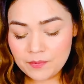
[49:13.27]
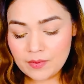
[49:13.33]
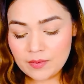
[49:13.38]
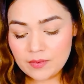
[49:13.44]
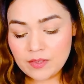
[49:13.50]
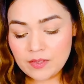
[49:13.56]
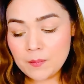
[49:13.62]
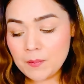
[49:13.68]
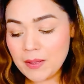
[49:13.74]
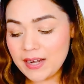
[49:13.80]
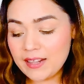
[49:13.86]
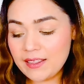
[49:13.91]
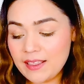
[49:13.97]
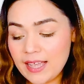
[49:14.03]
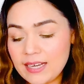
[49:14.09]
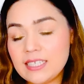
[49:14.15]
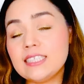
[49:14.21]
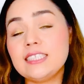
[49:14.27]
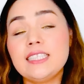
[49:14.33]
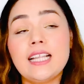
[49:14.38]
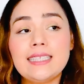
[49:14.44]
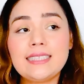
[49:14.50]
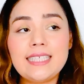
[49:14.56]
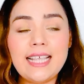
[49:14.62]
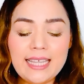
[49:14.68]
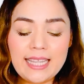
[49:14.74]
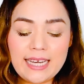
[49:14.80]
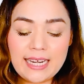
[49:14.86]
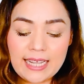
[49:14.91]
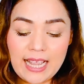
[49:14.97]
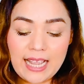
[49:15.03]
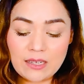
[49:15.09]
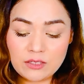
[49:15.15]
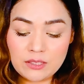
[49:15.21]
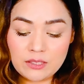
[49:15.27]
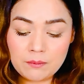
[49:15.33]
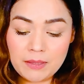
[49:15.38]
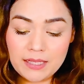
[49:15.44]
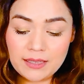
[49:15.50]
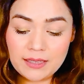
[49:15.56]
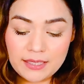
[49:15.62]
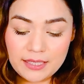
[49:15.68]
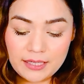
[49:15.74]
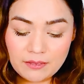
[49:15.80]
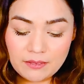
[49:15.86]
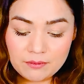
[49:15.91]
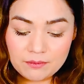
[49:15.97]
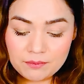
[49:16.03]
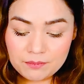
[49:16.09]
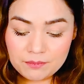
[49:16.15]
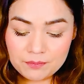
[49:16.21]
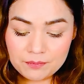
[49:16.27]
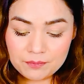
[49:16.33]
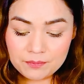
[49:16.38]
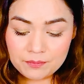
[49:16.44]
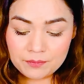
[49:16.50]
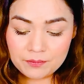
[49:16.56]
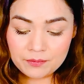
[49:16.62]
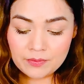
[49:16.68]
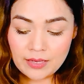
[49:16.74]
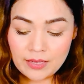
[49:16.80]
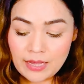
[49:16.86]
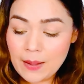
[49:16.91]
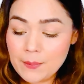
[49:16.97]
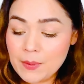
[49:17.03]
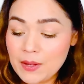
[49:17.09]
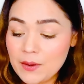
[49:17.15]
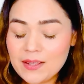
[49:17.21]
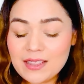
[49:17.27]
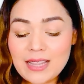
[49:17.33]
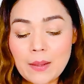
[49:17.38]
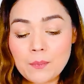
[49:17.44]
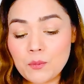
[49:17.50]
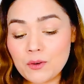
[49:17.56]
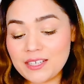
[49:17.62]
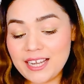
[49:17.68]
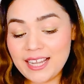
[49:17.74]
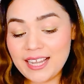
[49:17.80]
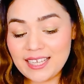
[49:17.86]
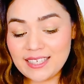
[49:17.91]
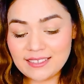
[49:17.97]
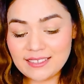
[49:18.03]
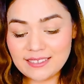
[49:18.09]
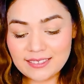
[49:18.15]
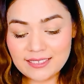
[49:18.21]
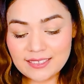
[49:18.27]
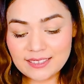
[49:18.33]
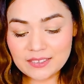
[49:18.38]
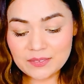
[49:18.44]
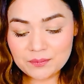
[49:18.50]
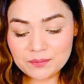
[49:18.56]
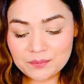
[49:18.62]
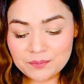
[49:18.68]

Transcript: Somebody that is not taking accountability I'm hearing that pretends.